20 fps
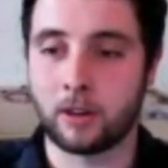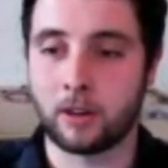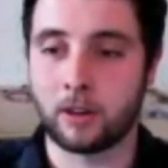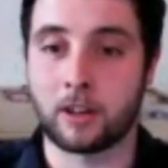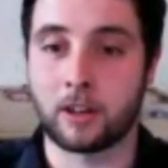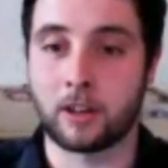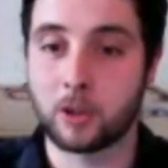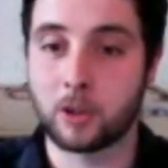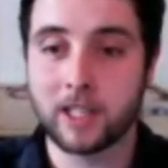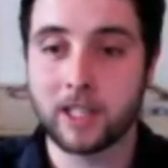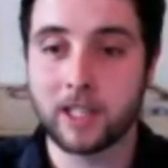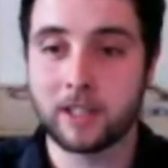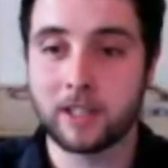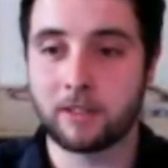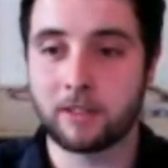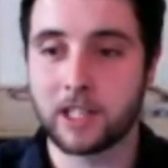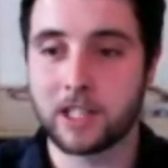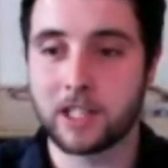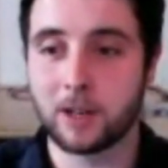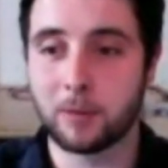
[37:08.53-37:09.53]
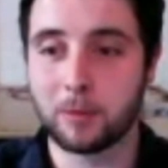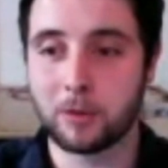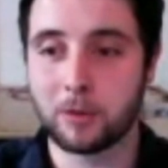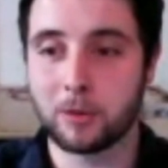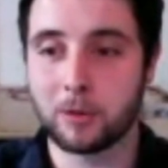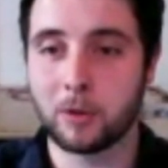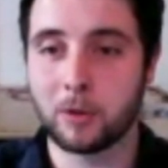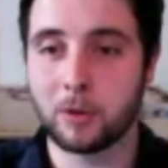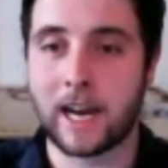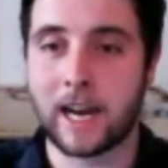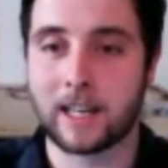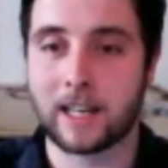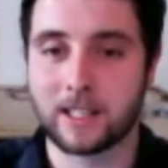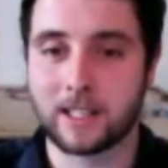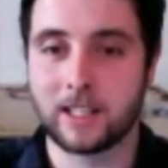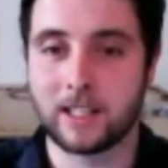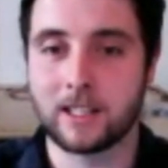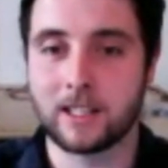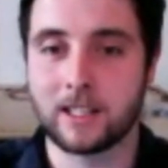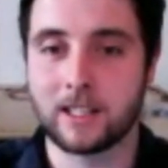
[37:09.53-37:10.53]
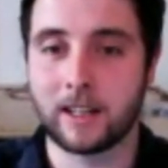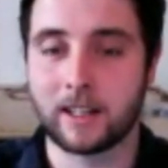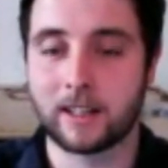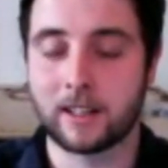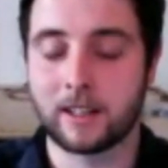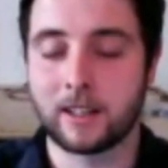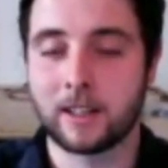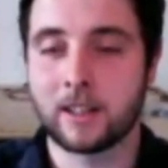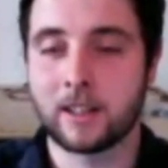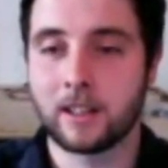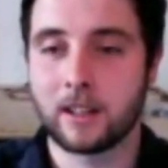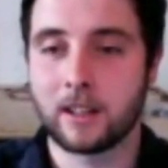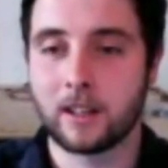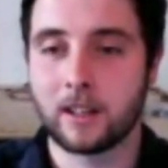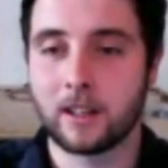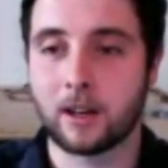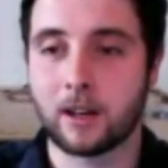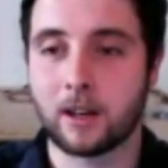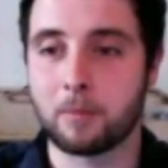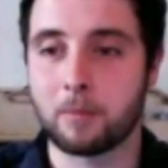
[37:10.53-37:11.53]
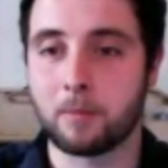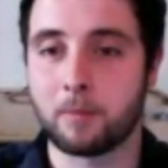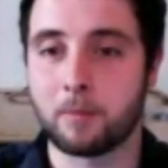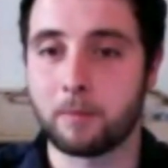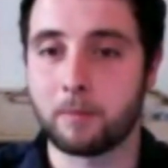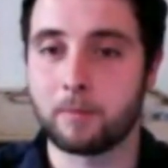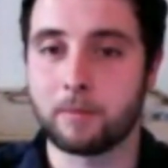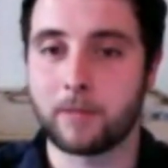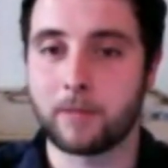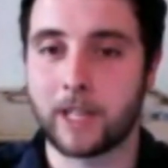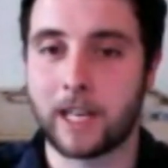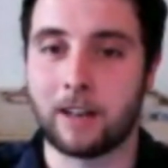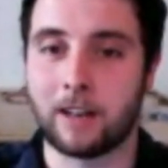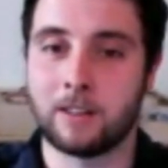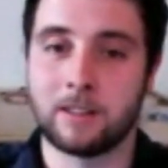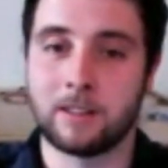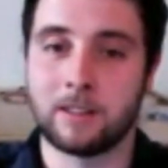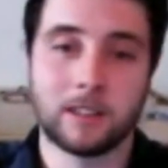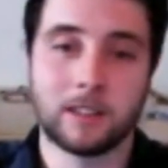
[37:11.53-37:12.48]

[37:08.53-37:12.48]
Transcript: on our Twitter, for example, A X S Y Tech. Um, yeah.